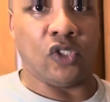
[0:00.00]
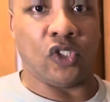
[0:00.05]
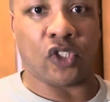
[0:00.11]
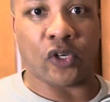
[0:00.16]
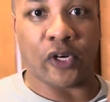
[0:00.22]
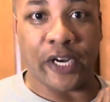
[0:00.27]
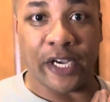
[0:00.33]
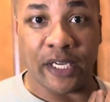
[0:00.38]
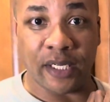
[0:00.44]

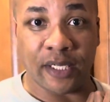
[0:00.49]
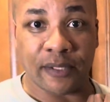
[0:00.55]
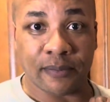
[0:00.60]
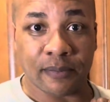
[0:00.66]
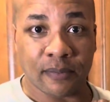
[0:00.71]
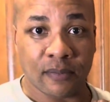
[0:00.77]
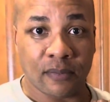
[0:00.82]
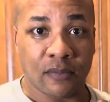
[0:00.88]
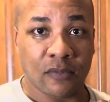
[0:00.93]
strain it,
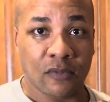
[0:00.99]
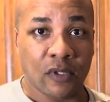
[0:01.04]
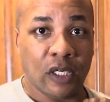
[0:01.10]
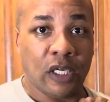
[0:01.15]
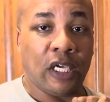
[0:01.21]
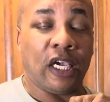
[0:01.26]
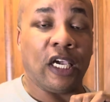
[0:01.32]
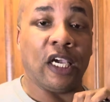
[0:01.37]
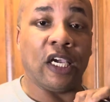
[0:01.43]

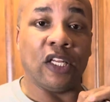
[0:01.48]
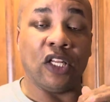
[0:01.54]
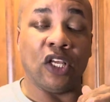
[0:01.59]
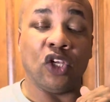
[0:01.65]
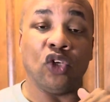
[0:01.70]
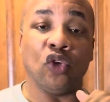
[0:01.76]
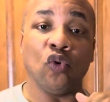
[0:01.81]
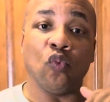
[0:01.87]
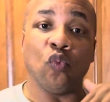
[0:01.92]
and
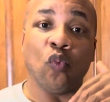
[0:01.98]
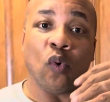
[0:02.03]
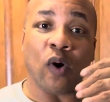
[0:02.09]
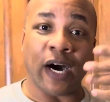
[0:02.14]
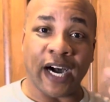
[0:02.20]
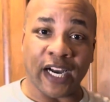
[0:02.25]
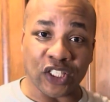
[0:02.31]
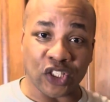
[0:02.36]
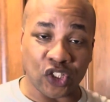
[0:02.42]
then you
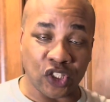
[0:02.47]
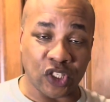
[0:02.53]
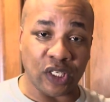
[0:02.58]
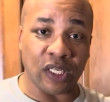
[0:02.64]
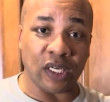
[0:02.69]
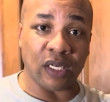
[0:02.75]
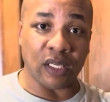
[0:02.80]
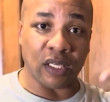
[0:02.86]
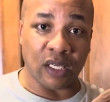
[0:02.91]
wash it
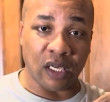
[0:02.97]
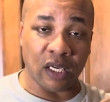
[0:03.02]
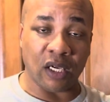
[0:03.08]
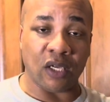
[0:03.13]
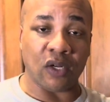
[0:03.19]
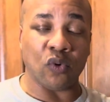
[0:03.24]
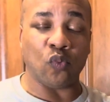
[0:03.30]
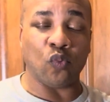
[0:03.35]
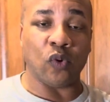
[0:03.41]

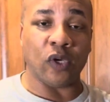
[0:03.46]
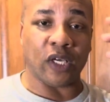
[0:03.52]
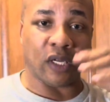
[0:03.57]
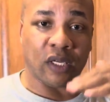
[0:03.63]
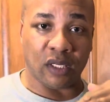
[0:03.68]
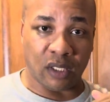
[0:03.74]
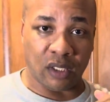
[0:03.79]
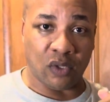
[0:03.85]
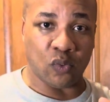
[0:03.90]
again with
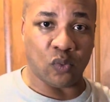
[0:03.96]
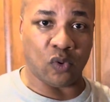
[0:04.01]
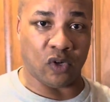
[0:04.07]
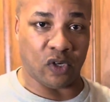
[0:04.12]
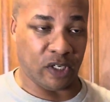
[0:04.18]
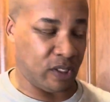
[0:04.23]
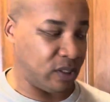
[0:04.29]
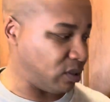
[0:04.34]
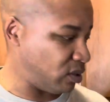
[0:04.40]
clean
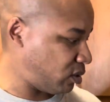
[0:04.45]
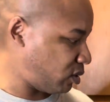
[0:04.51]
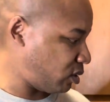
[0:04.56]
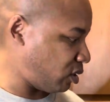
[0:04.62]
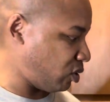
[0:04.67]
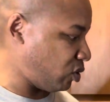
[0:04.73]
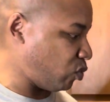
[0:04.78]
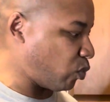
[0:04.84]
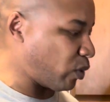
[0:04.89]
water,
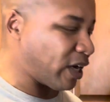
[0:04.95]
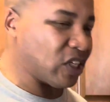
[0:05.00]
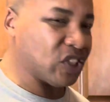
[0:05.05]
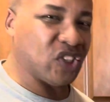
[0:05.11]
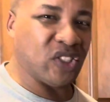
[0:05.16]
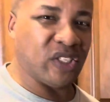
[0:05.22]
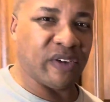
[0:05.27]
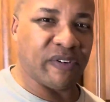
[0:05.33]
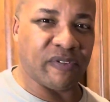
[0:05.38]
and you
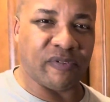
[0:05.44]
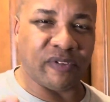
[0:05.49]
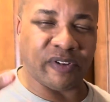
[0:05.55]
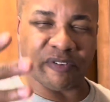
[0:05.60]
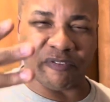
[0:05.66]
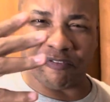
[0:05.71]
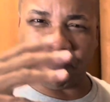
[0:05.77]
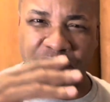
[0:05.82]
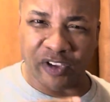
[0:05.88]
washing
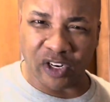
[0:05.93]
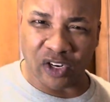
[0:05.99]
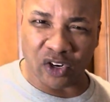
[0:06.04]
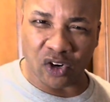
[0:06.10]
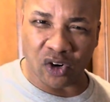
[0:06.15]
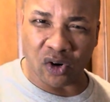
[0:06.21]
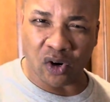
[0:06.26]
the vinegar